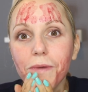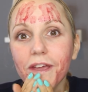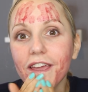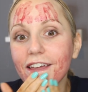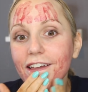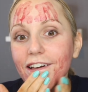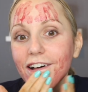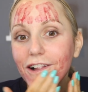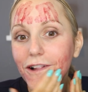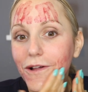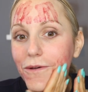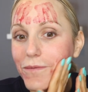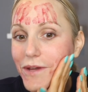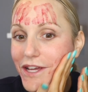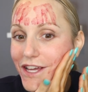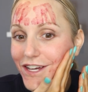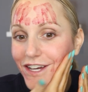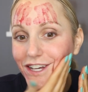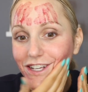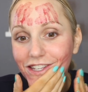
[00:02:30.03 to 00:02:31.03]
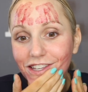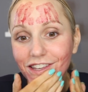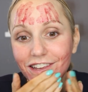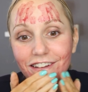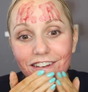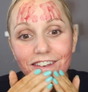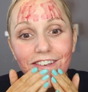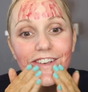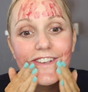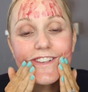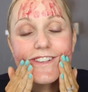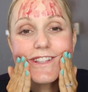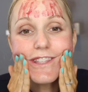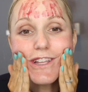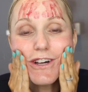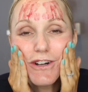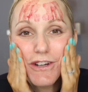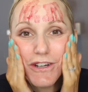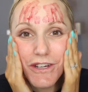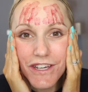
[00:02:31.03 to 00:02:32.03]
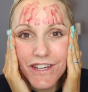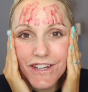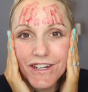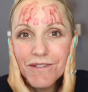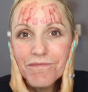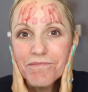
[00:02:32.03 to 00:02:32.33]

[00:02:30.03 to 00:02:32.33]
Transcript: peel because it does look